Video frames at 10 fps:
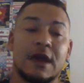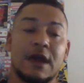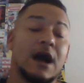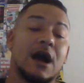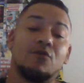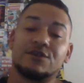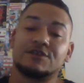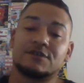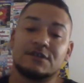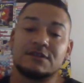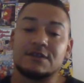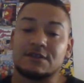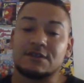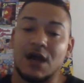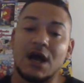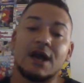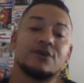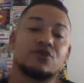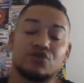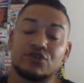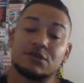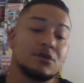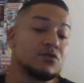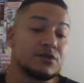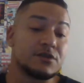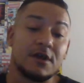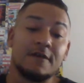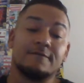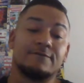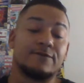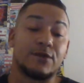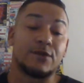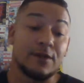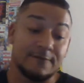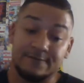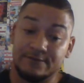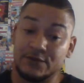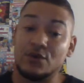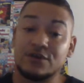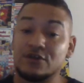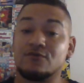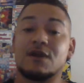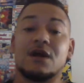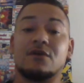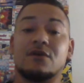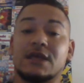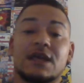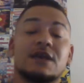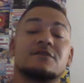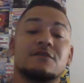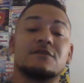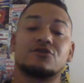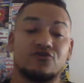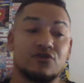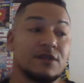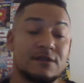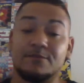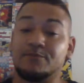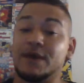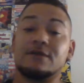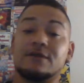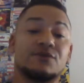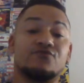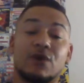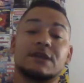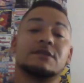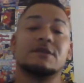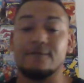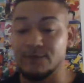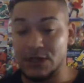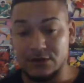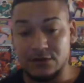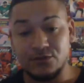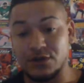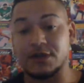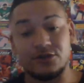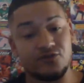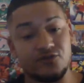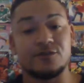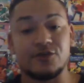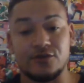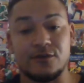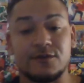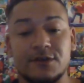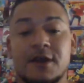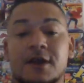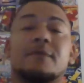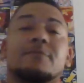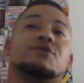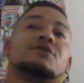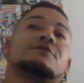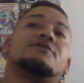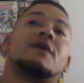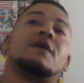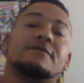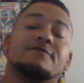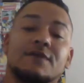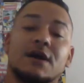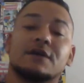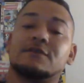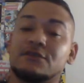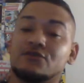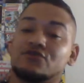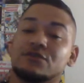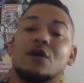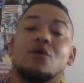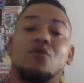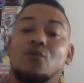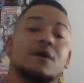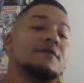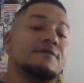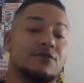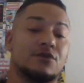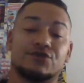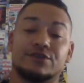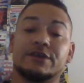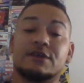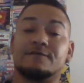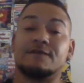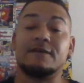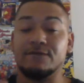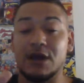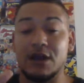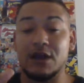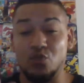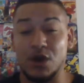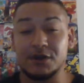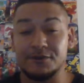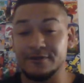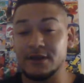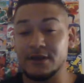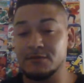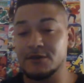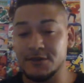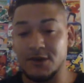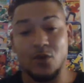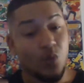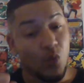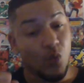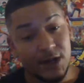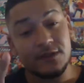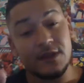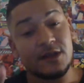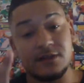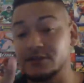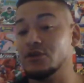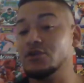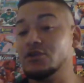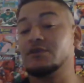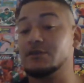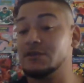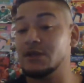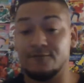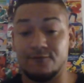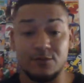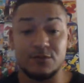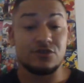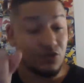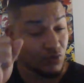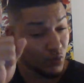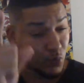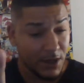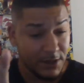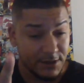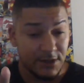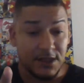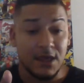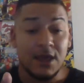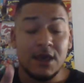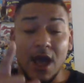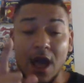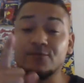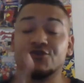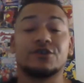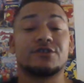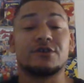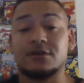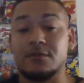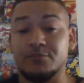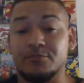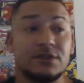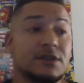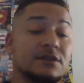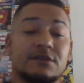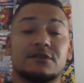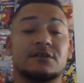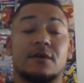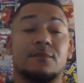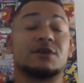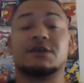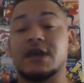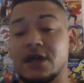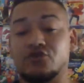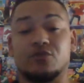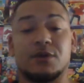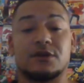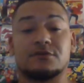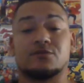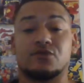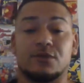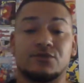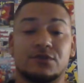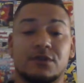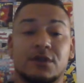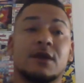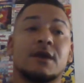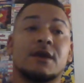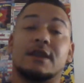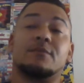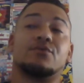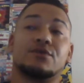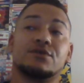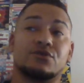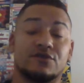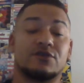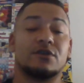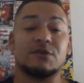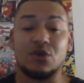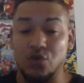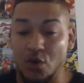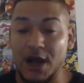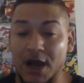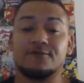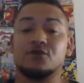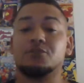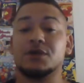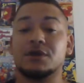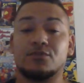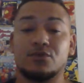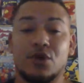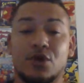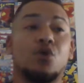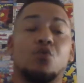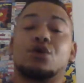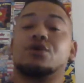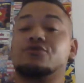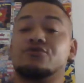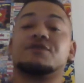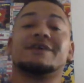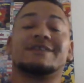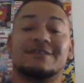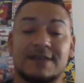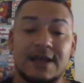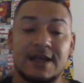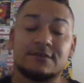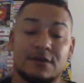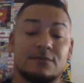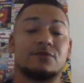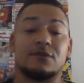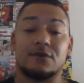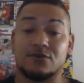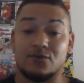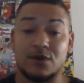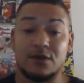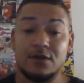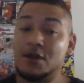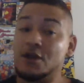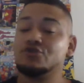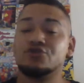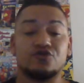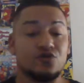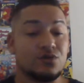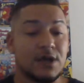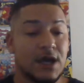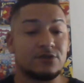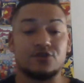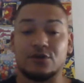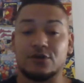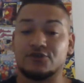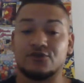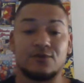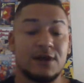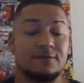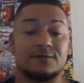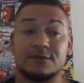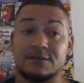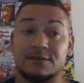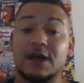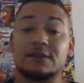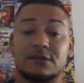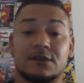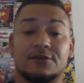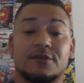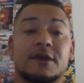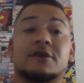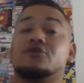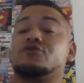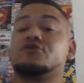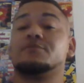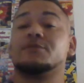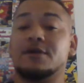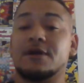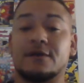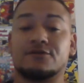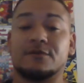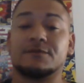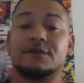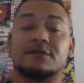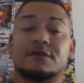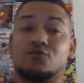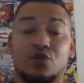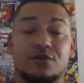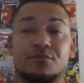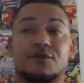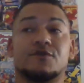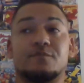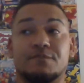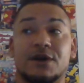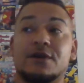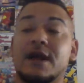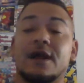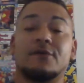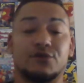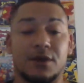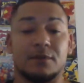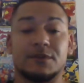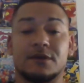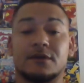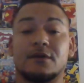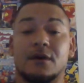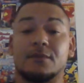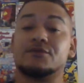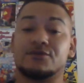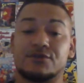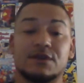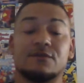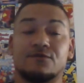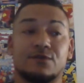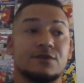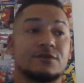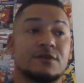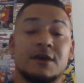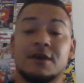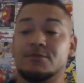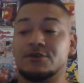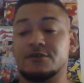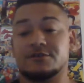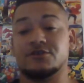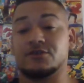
I want to see the entire series from floating around in there. They better be readily available on that streaming service, because if I find that there's not one of those things, if I find one thing missing, one thing, that's all it's going to take for me is just one thing, I'm just going to I'm going to cancel my subscription. And I'm pretty sure there's going to be quite a few people who are going to do the exact same thing as well. Do not jerk us around for this nonsense. So you better have something, that Warner Brothers better have something up their sleeves for this, because